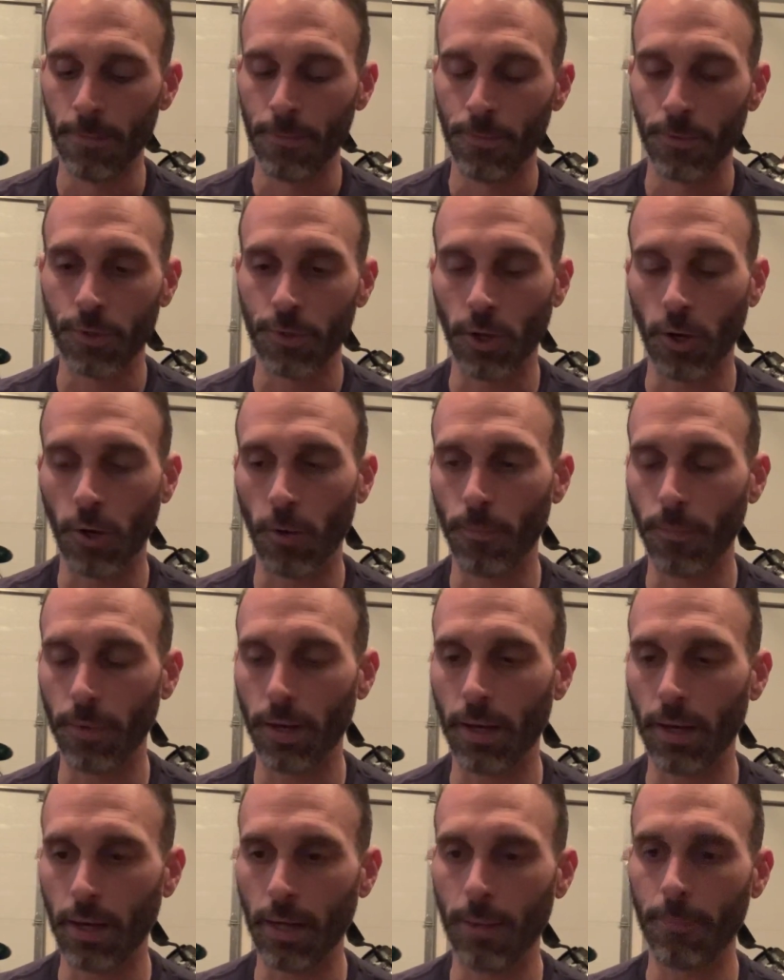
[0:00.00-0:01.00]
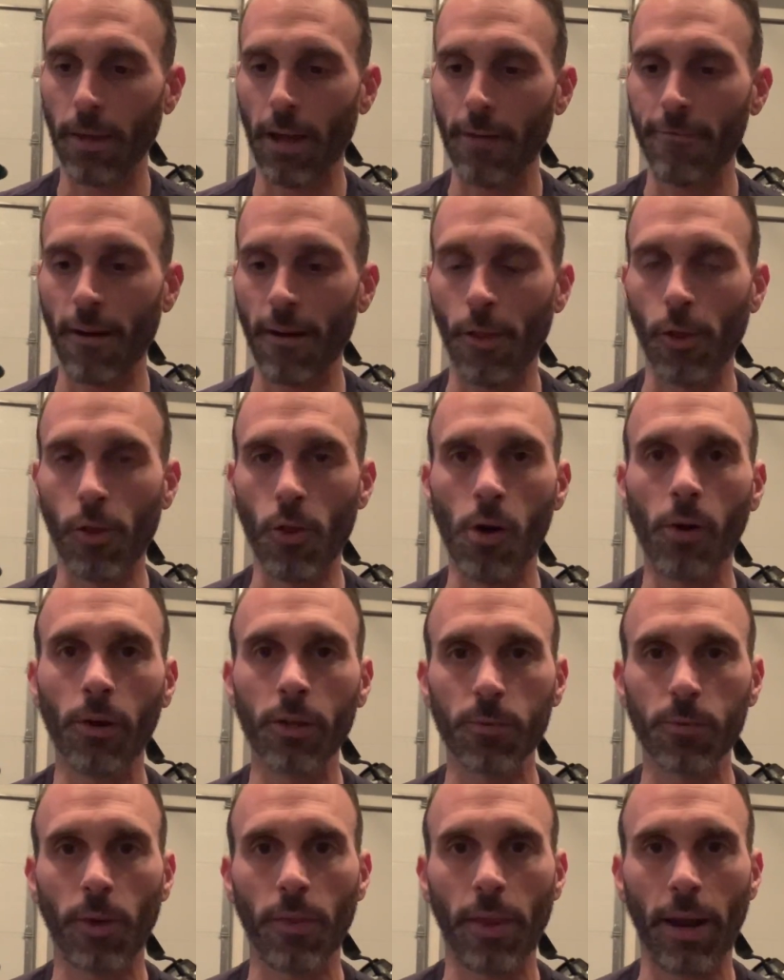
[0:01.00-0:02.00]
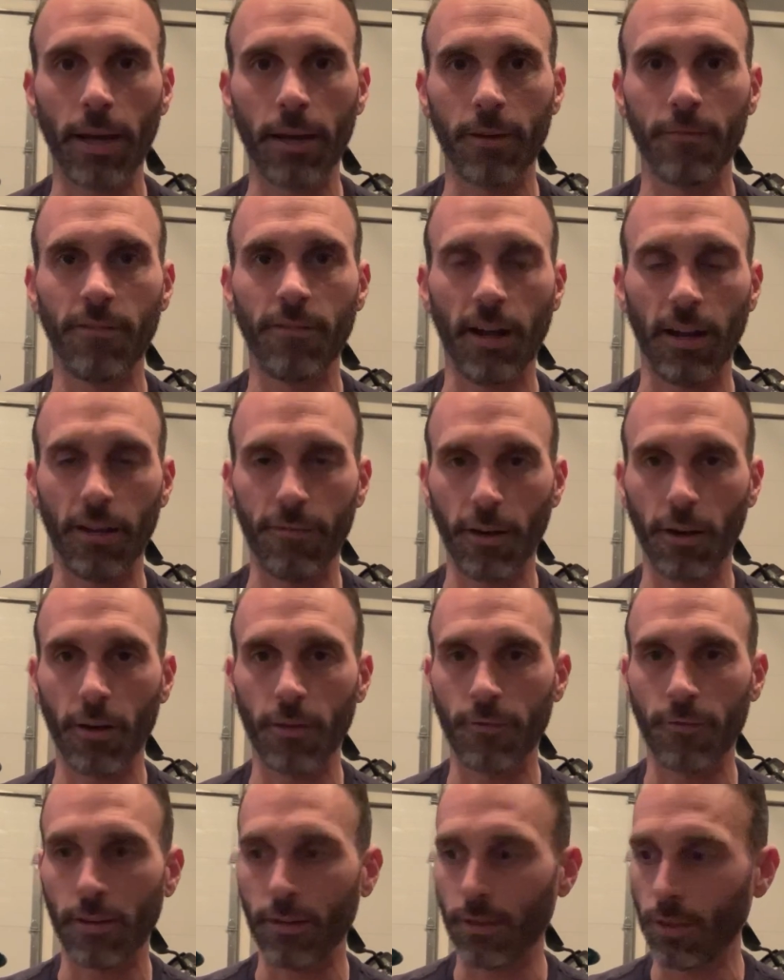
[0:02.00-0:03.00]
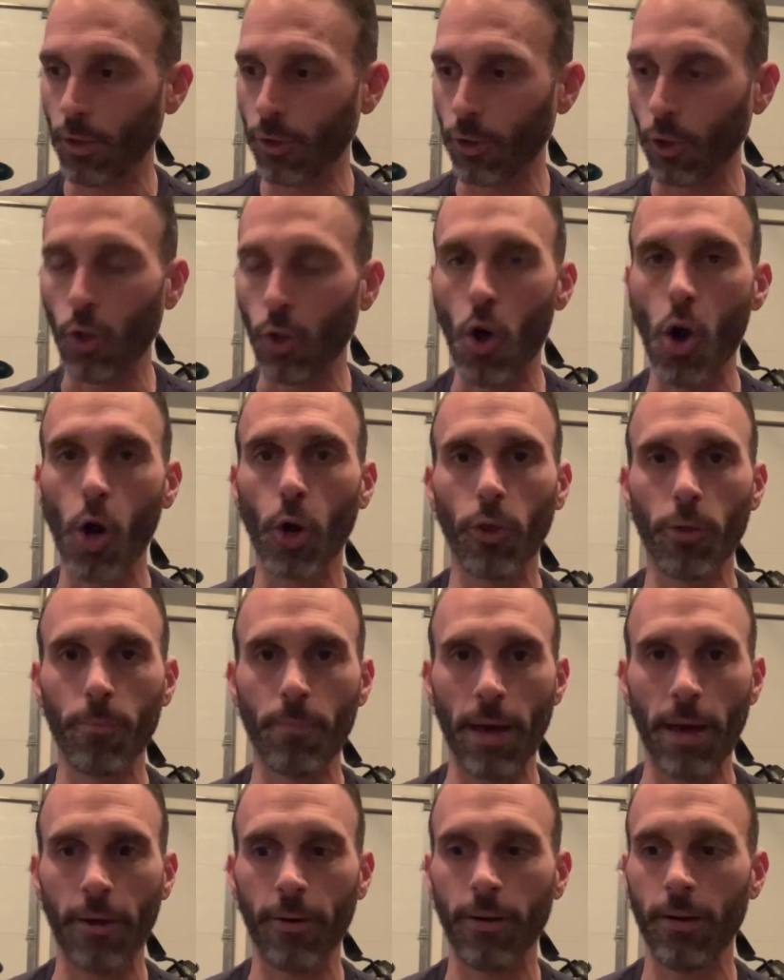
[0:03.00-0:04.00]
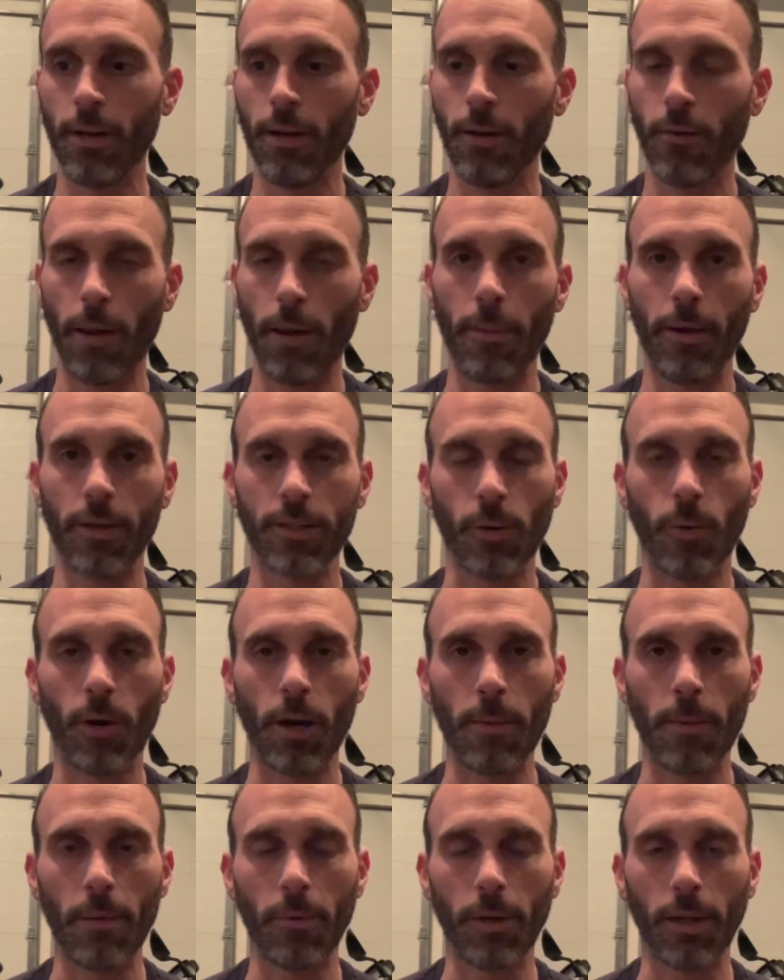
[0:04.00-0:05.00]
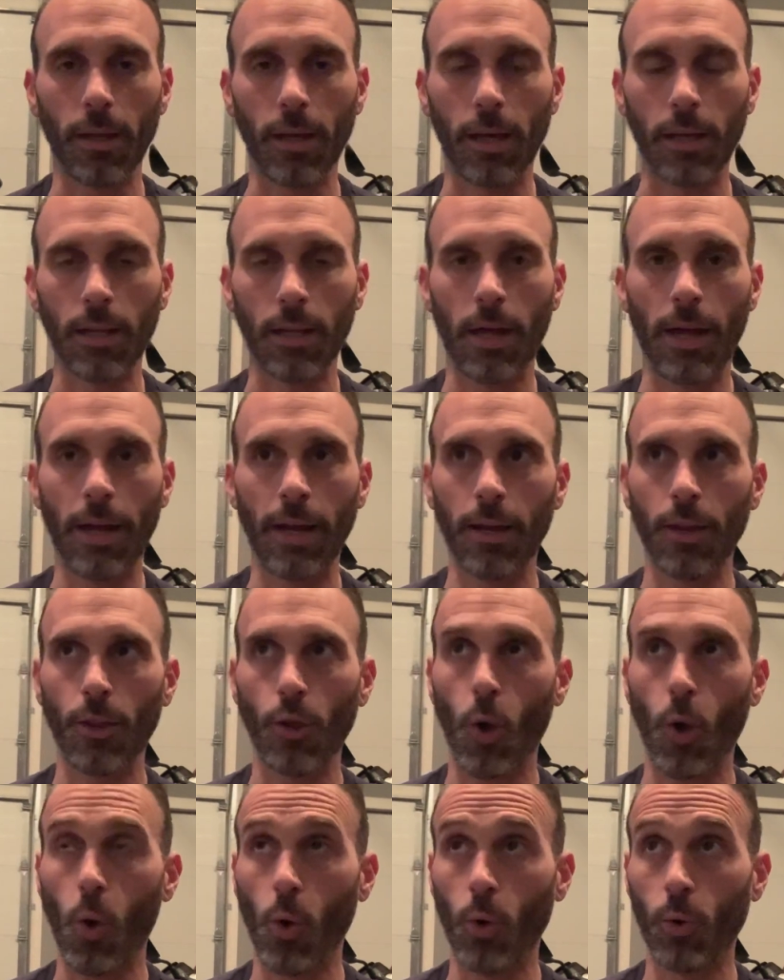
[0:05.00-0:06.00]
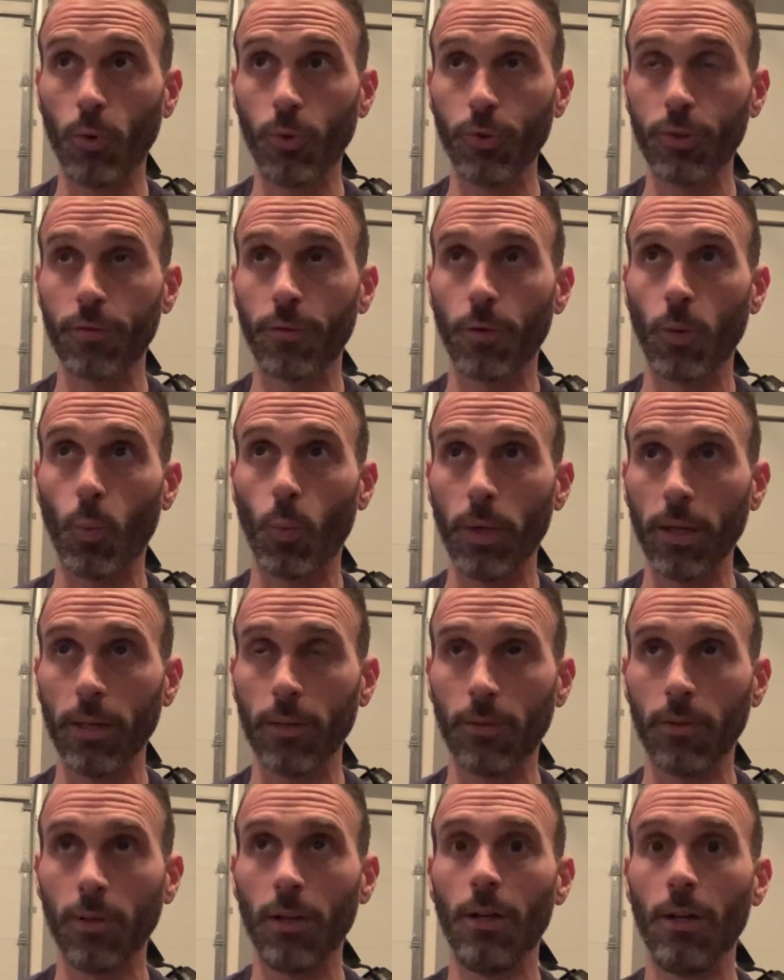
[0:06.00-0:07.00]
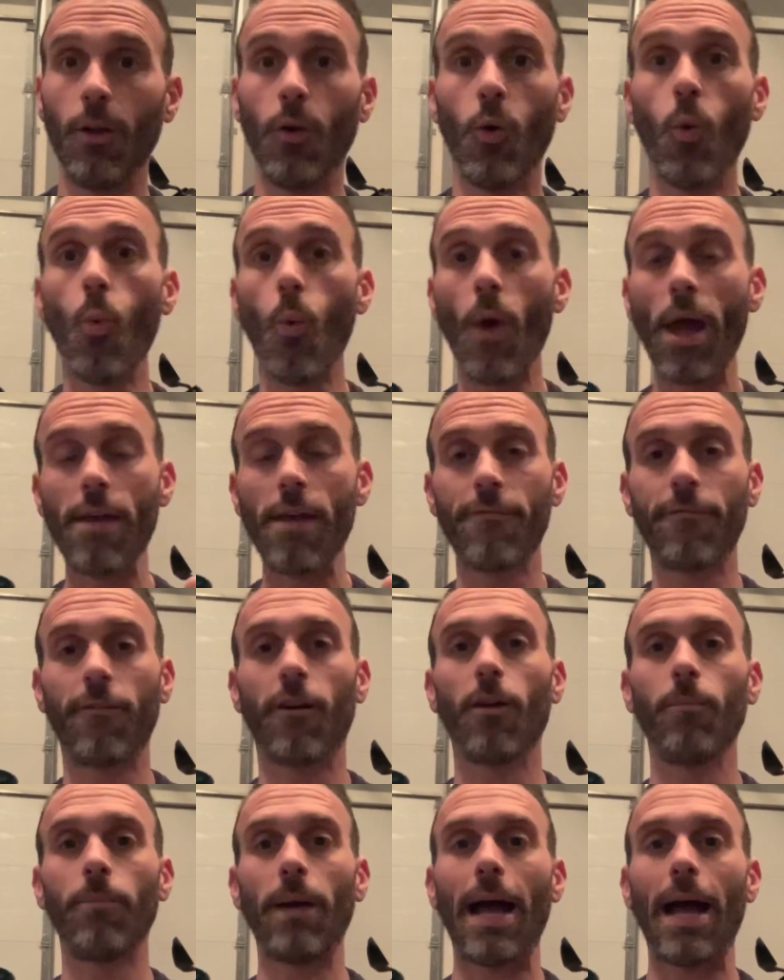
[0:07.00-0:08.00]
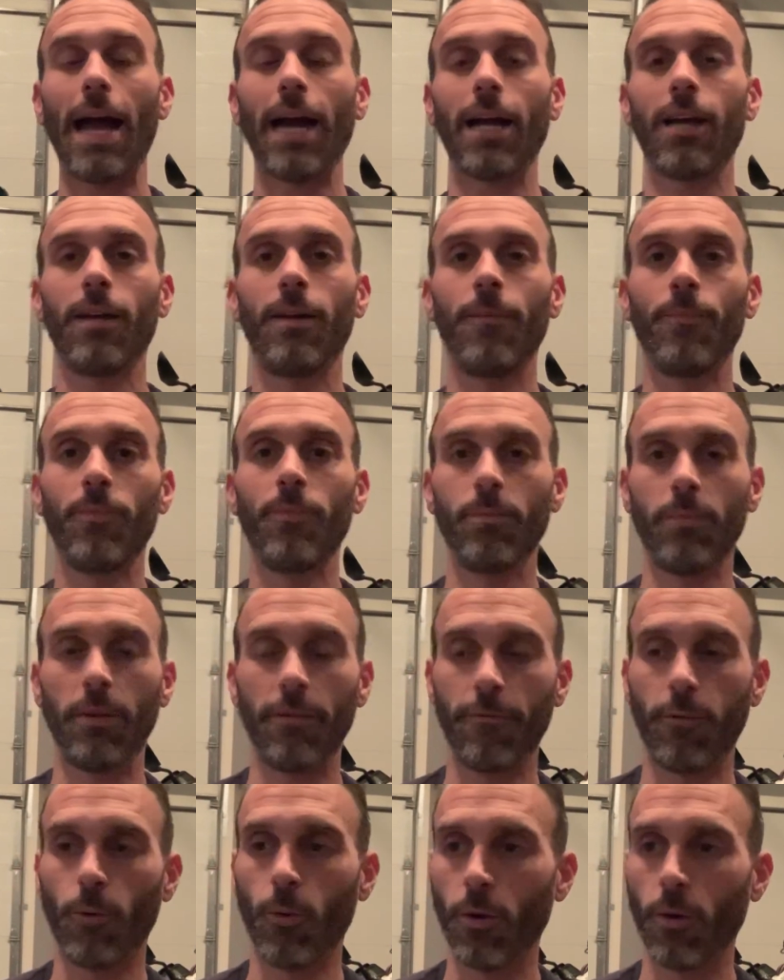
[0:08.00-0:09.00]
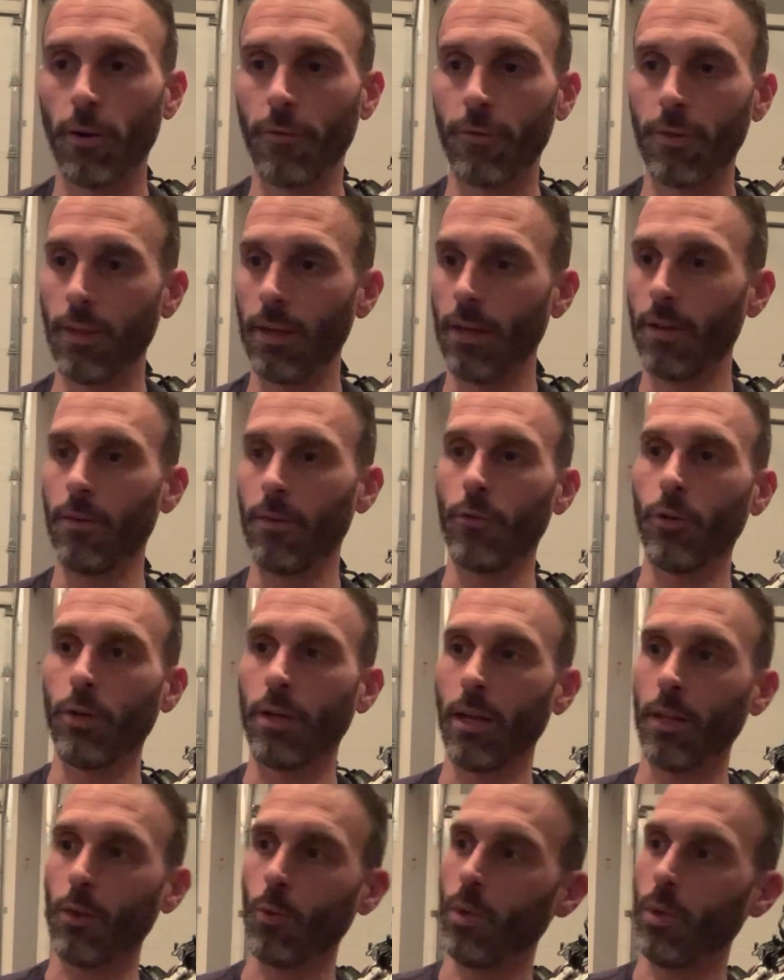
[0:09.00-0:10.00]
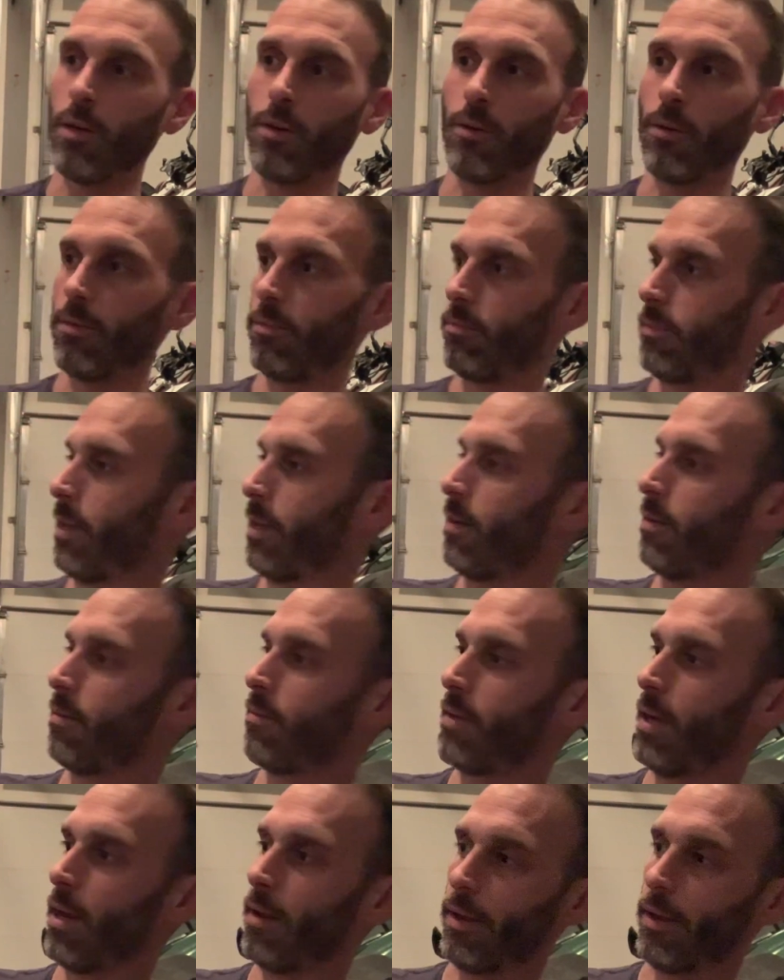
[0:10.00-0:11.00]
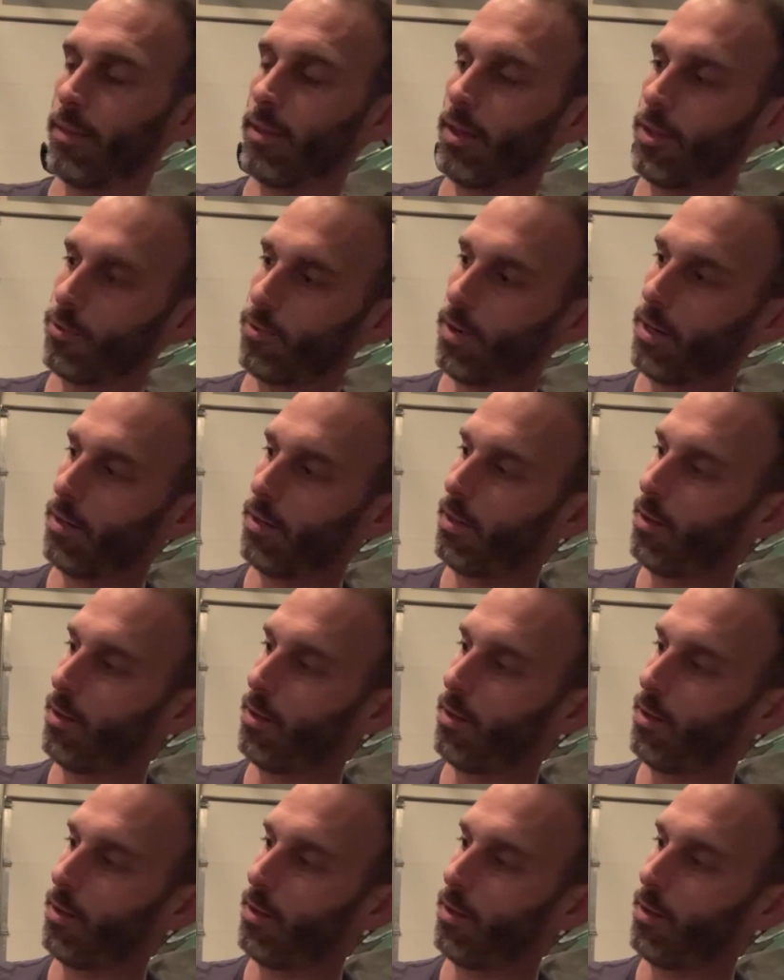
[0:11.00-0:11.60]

So I found the longest one that I can find. I figured the longer the better, right? Because I want to be able to align the holes for the wheel way far back before, if you're looking at the wheel, kind of like this, right?